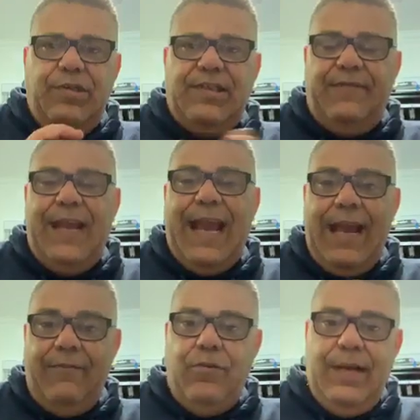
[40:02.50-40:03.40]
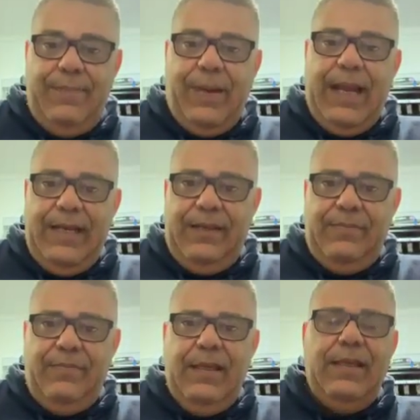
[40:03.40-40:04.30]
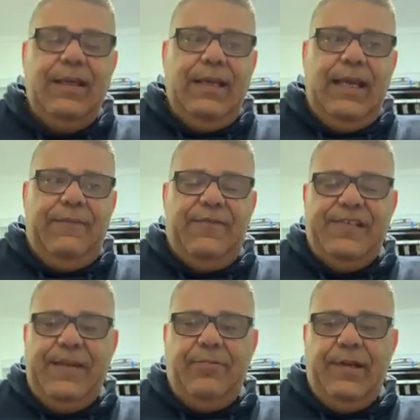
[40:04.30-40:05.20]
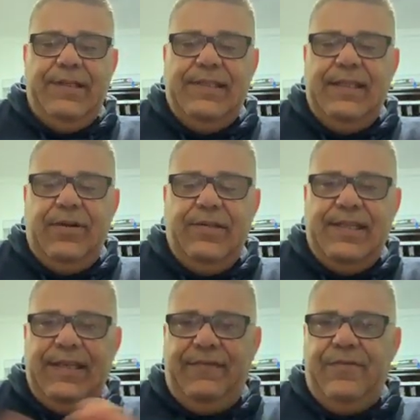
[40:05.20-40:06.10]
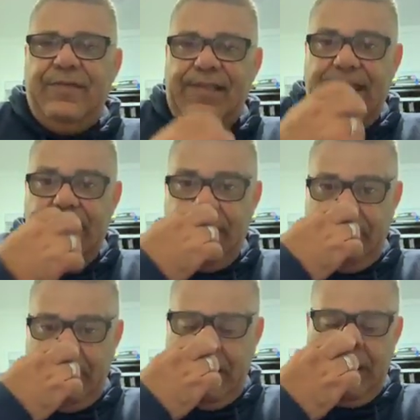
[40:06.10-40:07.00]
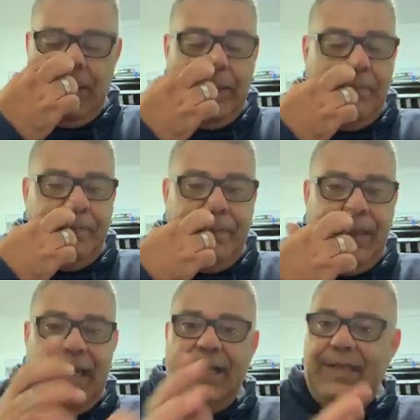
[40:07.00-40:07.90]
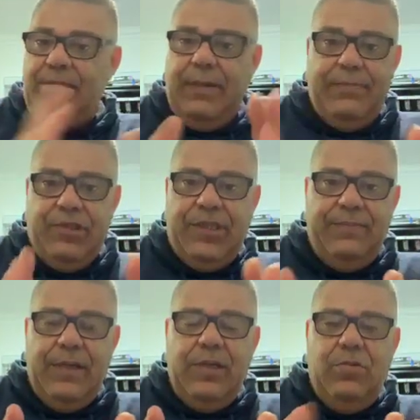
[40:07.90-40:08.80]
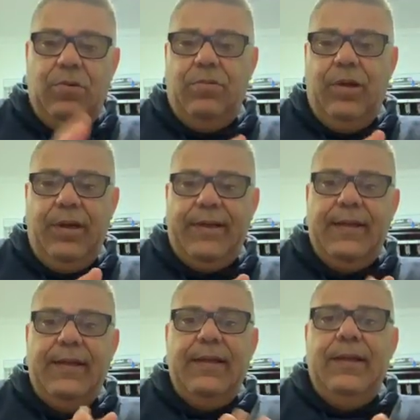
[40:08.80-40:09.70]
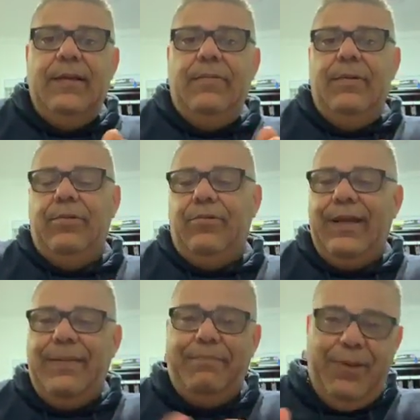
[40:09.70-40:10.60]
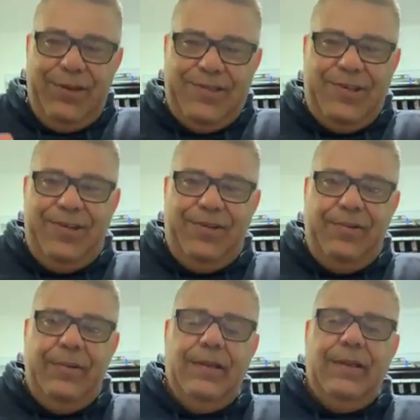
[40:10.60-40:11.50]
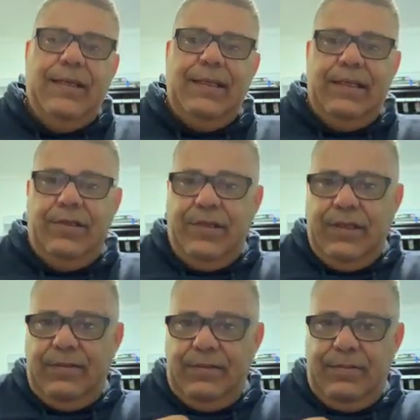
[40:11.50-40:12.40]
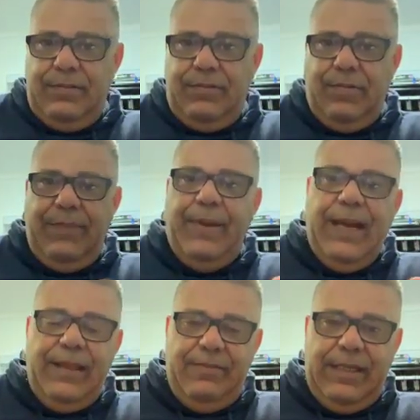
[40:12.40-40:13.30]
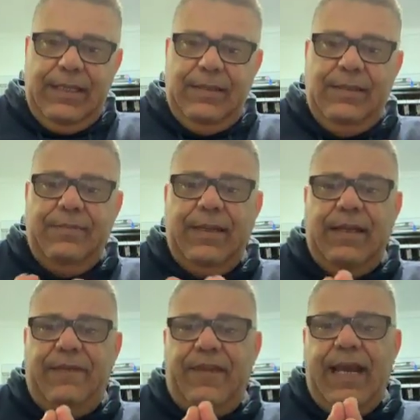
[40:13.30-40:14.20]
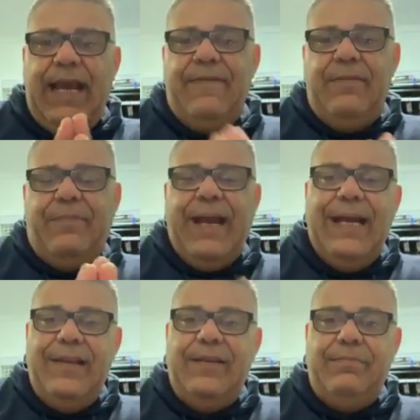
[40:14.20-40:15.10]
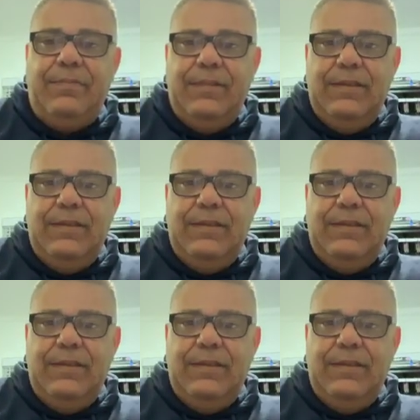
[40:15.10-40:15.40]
is if you have already paid them and for some reason there is a difference in how these membership will work, we will reimburse you and then you can repay them again. But if you haven't paid them,